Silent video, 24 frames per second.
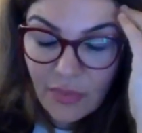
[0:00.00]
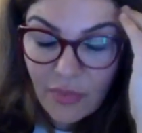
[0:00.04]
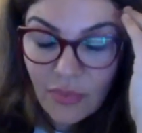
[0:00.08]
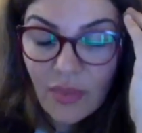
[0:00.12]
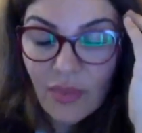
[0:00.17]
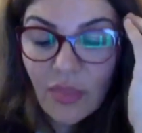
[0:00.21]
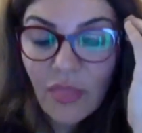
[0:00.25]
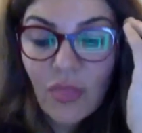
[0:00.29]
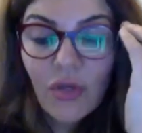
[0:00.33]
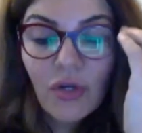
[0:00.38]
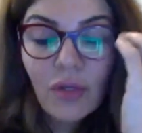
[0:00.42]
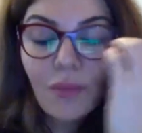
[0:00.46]
the
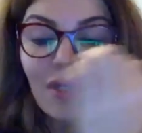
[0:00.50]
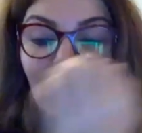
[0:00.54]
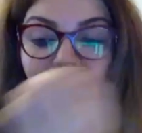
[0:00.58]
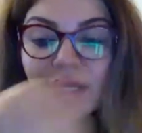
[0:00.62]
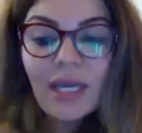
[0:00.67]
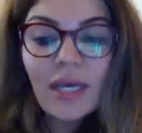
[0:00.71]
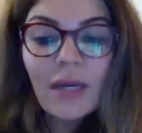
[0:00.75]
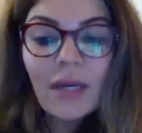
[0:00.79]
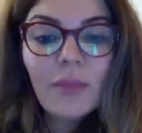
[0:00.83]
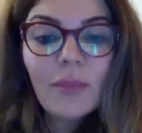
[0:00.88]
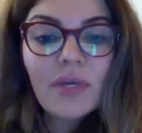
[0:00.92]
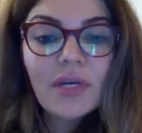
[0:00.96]
thermal
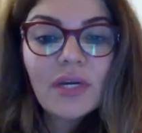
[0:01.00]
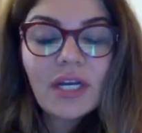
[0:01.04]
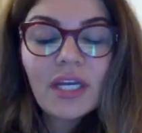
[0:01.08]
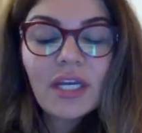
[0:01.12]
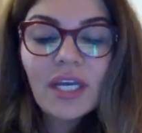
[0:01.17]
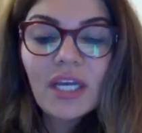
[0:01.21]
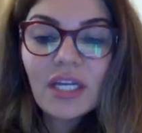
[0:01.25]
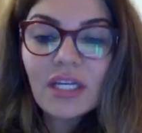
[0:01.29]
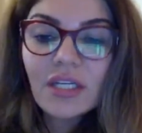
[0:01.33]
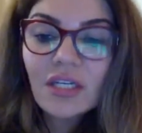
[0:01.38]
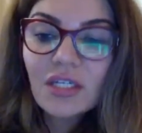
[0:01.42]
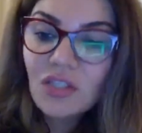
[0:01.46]
camera
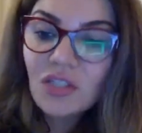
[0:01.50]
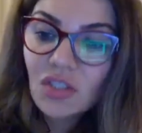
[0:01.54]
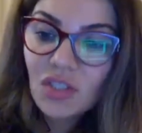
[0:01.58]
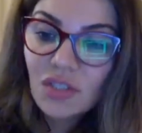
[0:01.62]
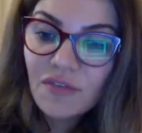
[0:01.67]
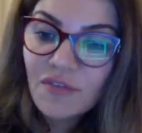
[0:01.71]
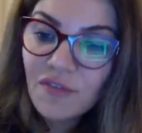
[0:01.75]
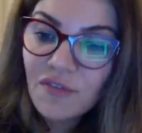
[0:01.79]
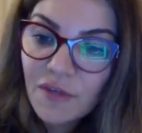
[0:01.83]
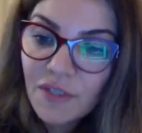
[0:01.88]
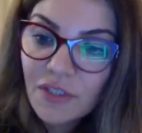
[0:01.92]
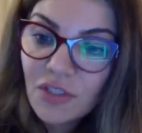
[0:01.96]
cannot
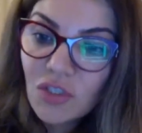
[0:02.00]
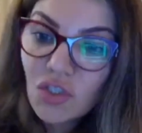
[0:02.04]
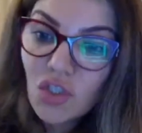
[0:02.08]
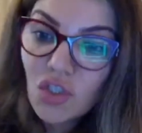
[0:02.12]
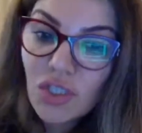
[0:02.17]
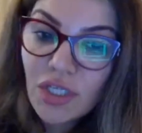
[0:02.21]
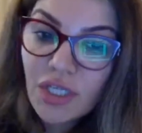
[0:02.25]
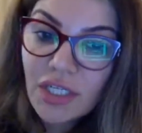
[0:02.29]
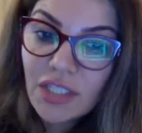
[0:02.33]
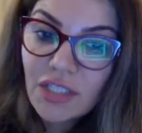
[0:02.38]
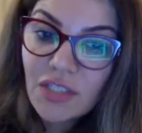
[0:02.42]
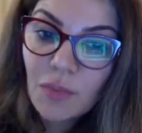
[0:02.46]

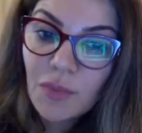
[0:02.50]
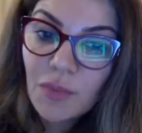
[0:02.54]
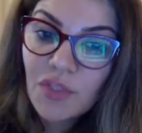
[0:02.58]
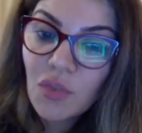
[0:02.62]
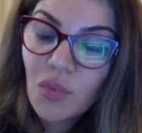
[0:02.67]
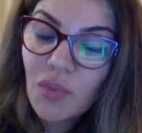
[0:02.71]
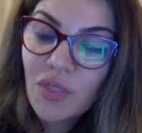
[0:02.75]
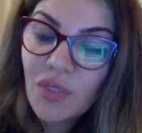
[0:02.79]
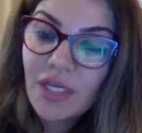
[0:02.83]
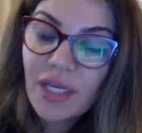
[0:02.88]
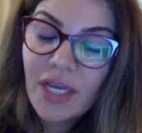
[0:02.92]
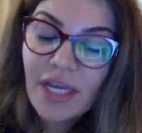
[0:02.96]
differentiate
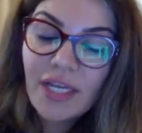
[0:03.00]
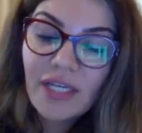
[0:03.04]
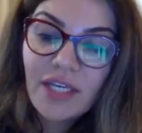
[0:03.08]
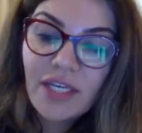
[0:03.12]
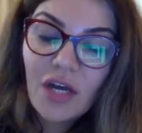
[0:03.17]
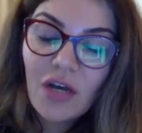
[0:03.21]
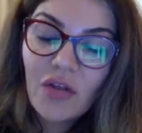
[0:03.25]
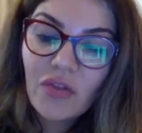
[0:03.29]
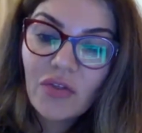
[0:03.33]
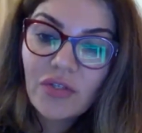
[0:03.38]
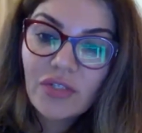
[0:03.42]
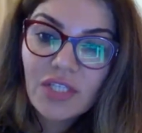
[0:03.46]
between any
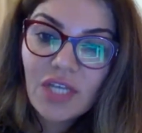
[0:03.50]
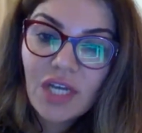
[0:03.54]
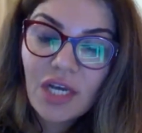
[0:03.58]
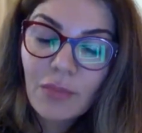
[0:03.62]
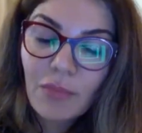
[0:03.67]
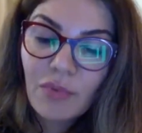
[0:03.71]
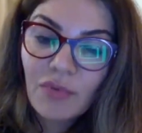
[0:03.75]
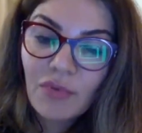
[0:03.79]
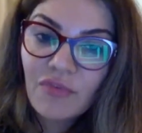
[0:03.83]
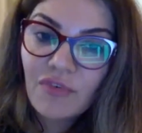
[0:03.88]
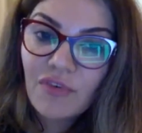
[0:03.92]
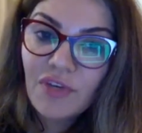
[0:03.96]
other
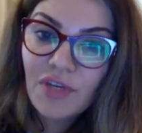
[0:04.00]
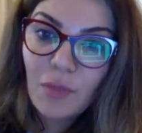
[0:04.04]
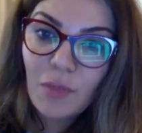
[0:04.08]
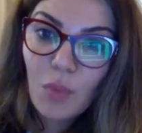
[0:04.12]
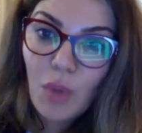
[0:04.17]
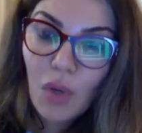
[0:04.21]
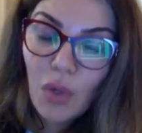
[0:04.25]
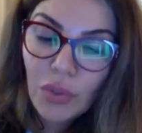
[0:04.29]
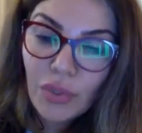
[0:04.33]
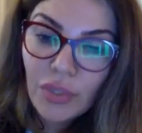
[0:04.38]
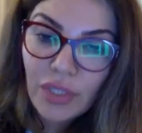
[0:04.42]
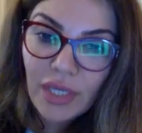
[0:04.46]
type of
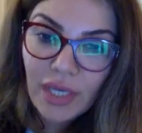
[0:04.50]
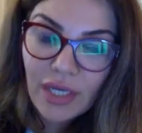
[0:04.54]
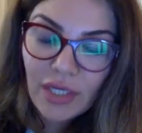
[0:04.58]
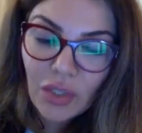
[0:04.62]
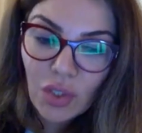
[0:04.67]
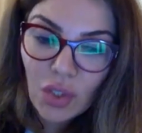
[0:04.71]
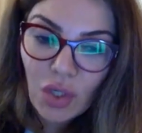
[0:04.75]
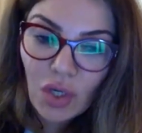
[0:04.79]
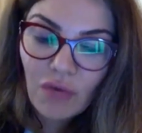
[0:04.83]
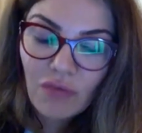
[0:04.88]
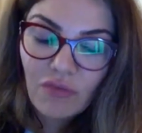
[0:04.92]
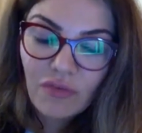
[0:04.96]
pneumonia
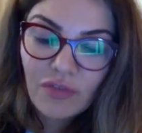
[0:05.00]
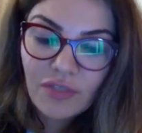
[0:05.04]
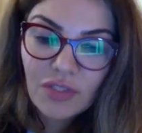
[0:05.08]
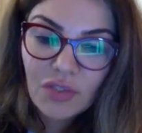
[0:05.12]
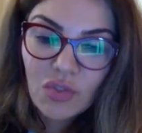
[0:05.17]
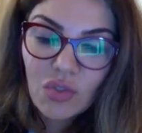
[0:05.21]
and COVID.